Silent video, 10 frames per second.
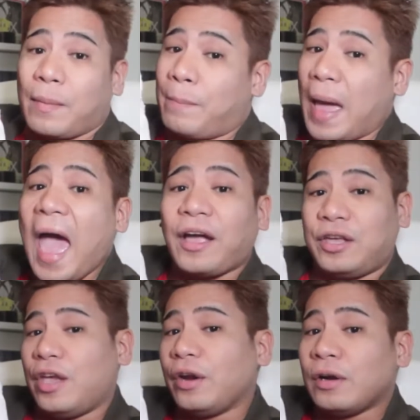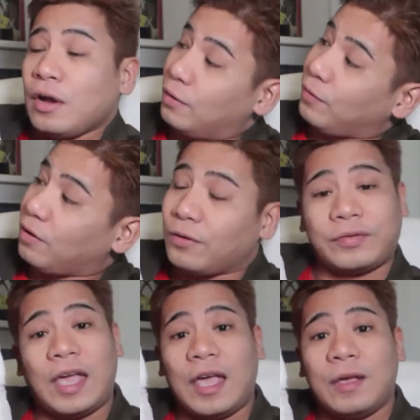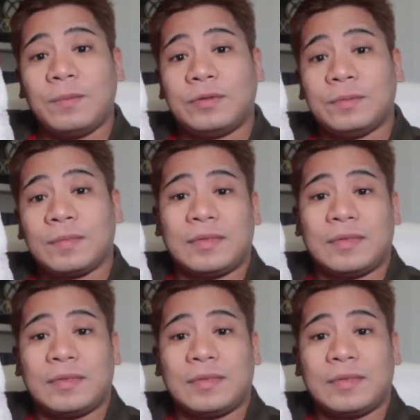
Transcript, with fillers: bag here full of games